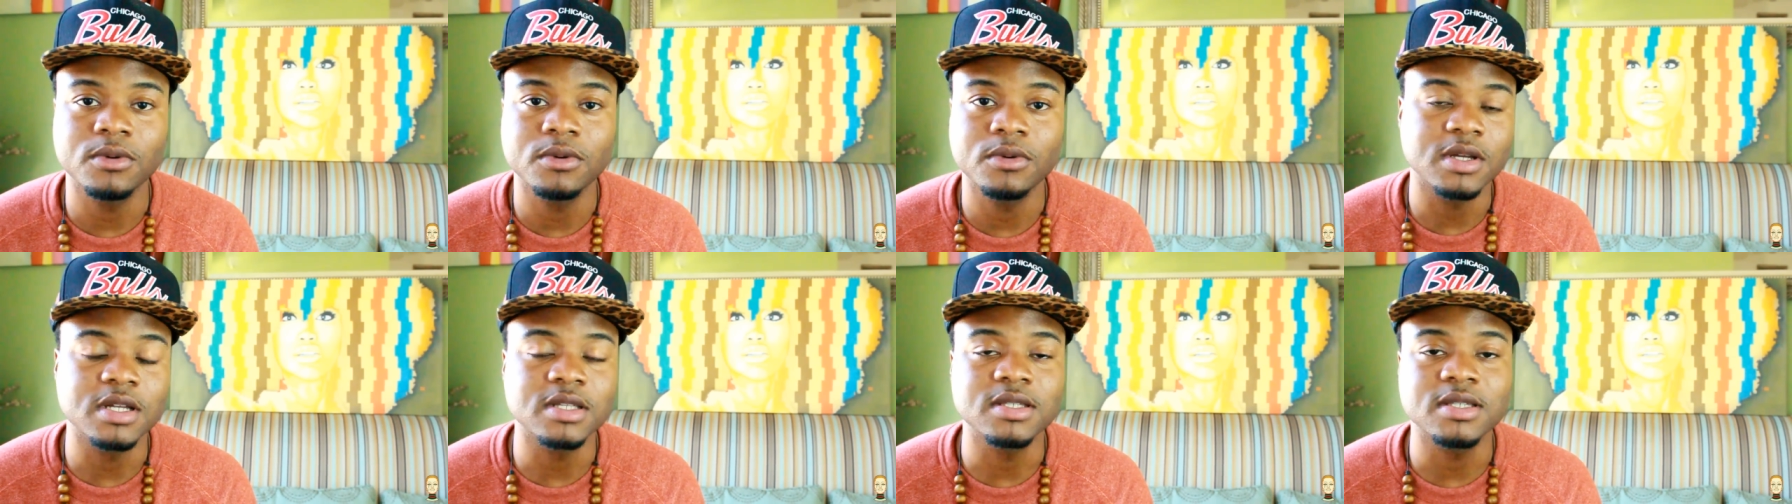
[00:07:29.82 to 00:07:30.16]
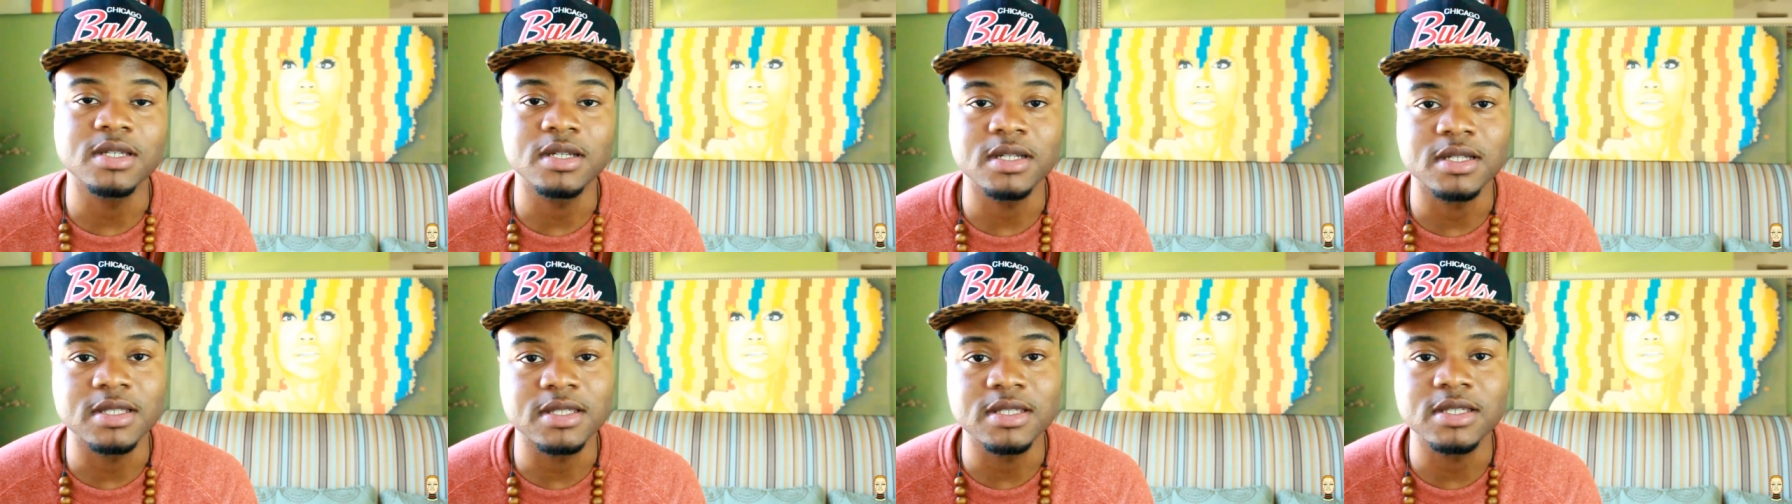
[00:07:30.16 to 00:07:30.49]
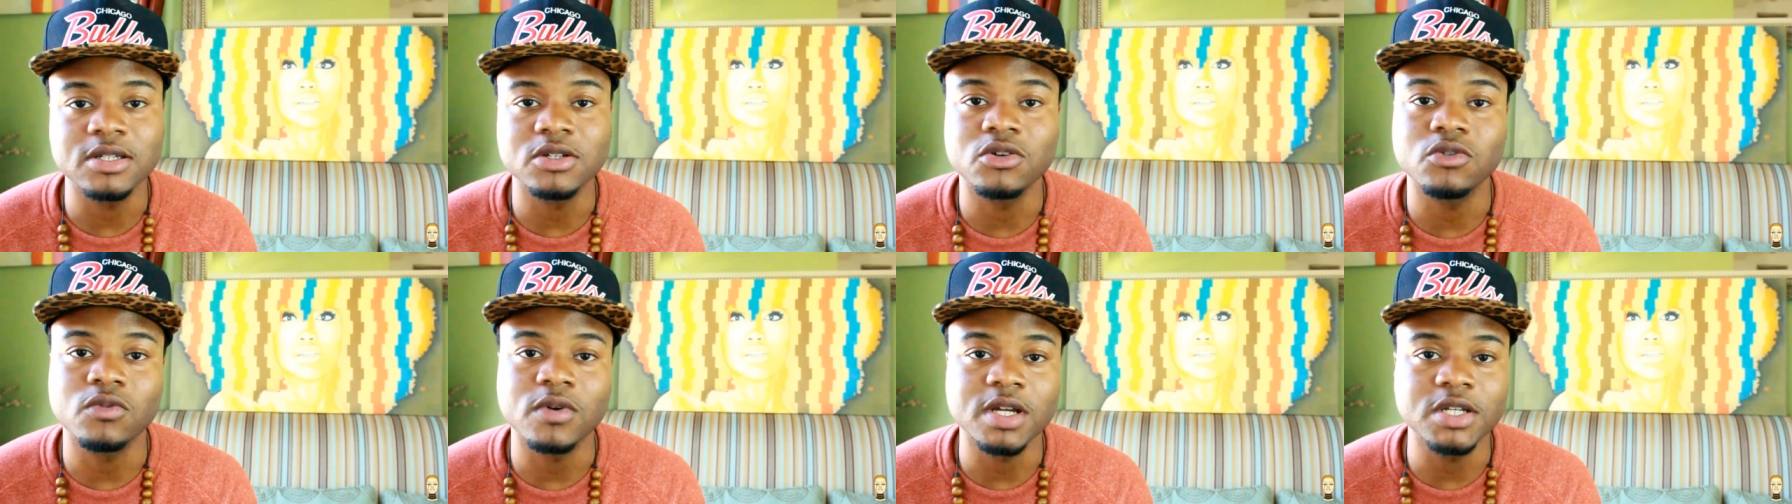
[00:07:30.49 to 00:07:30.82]
into
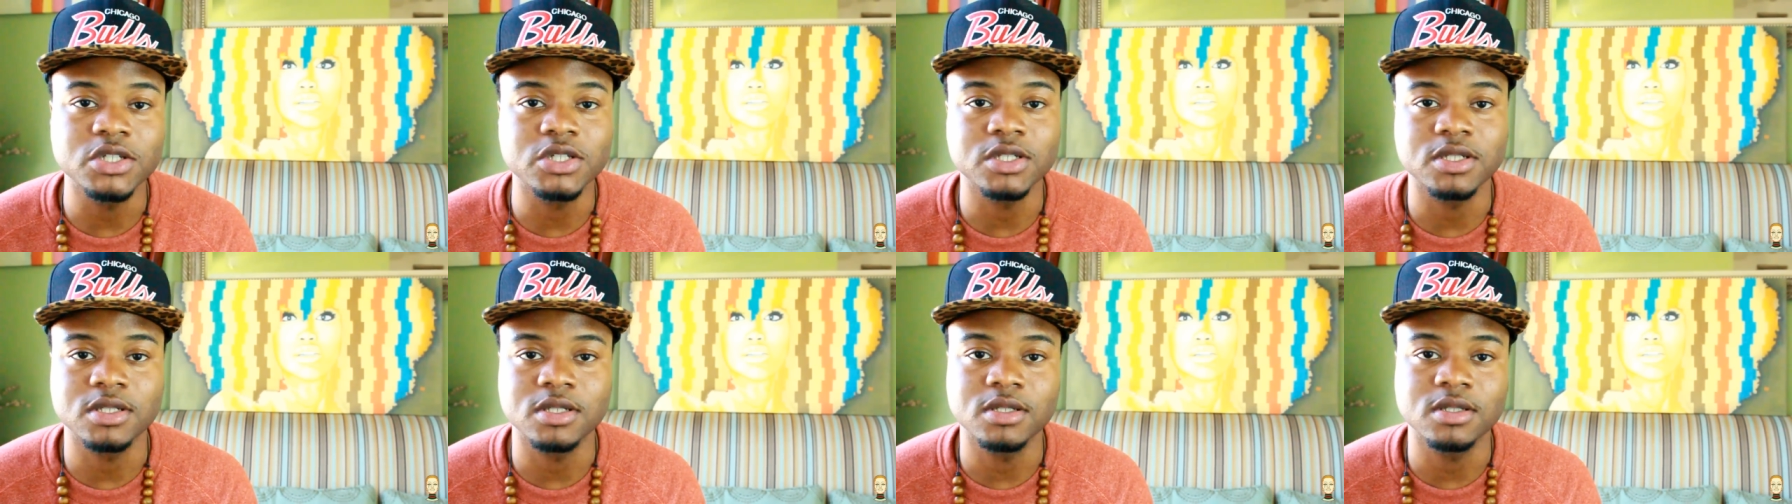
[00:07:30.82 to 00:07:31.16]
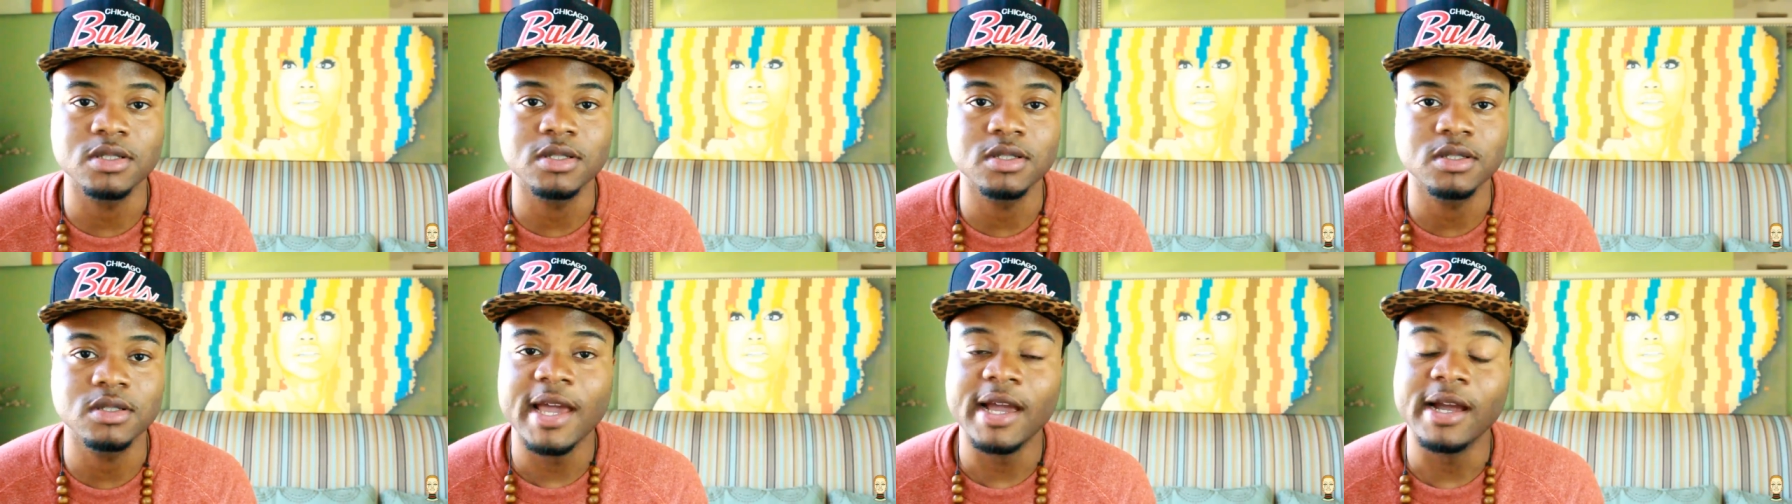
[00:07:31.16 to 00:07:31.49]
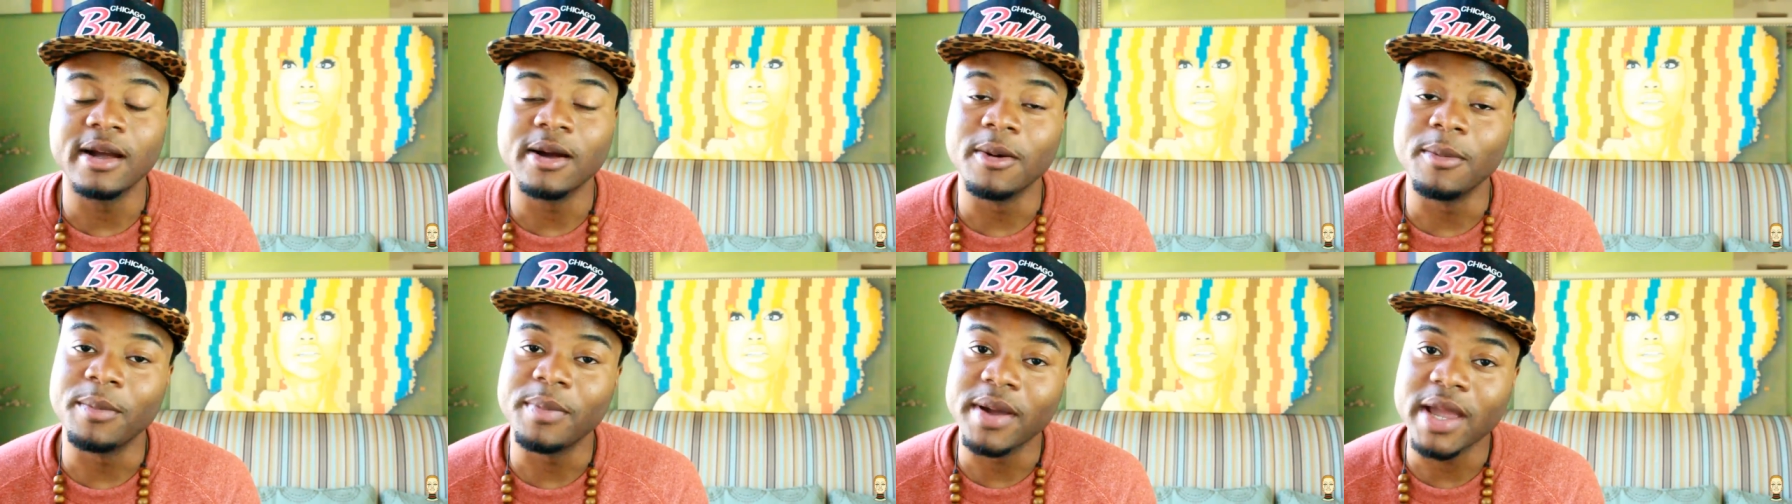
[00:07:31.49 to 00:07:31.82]
consideration and
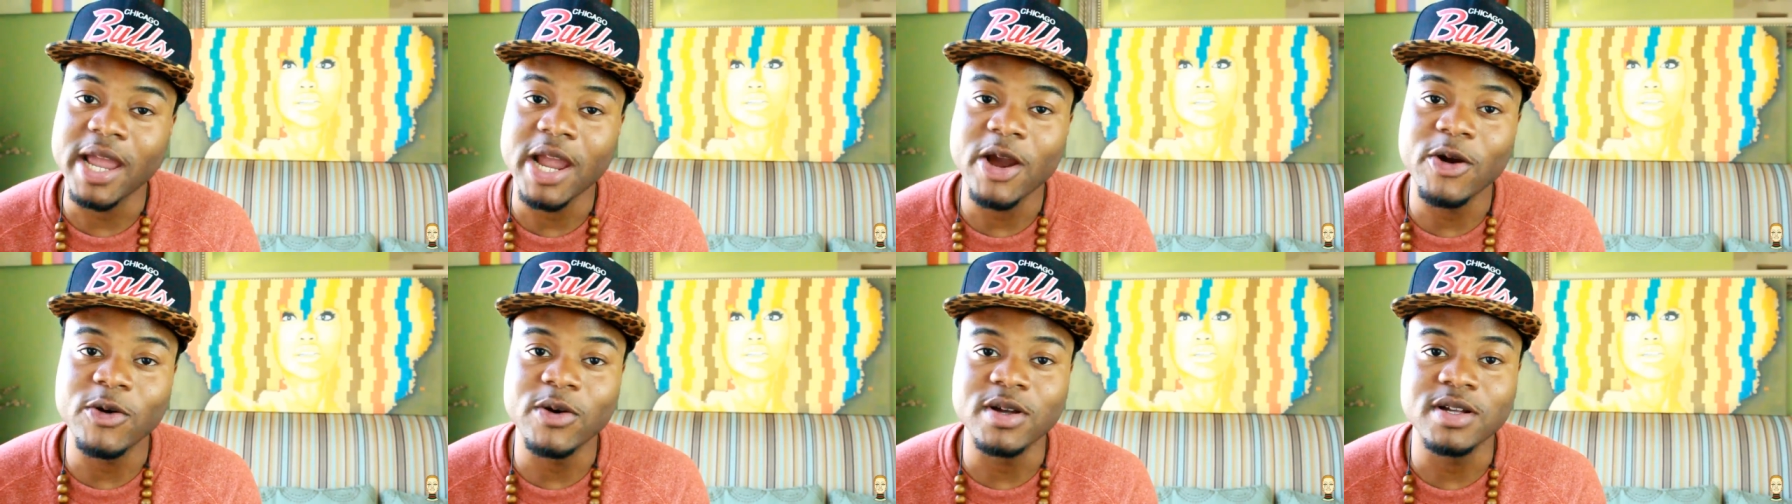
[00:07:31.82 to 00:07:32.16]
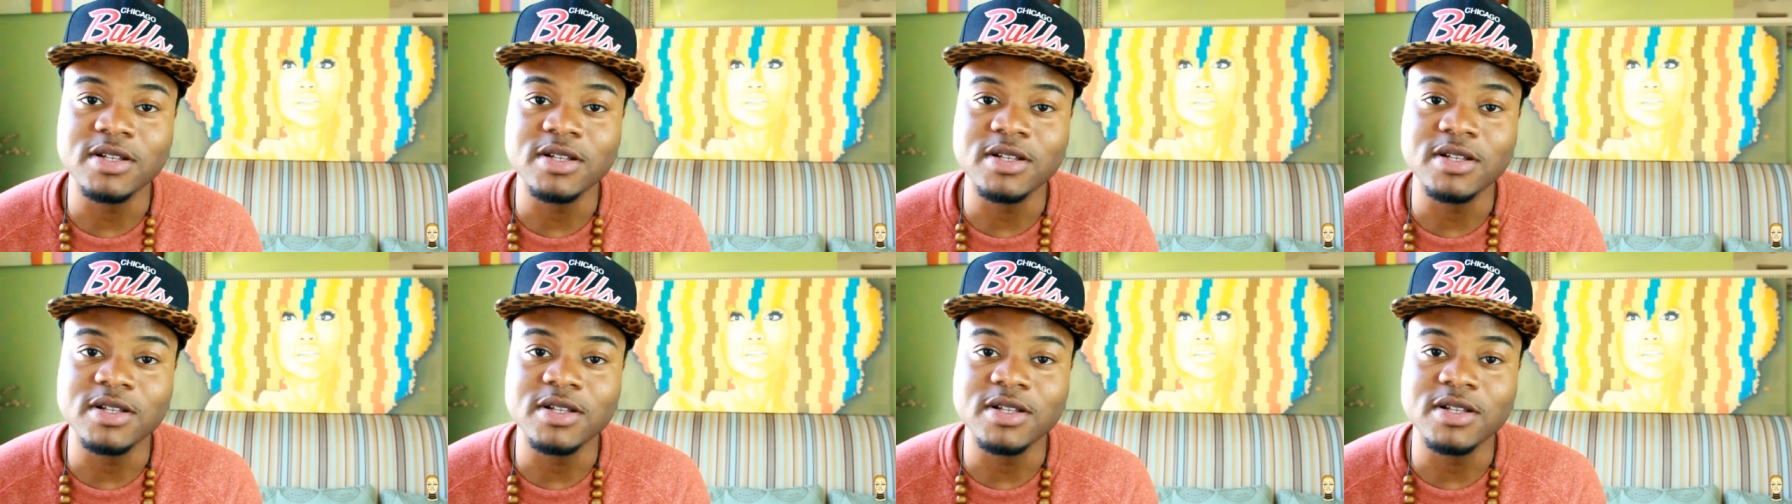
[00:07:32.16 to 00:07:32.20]
compare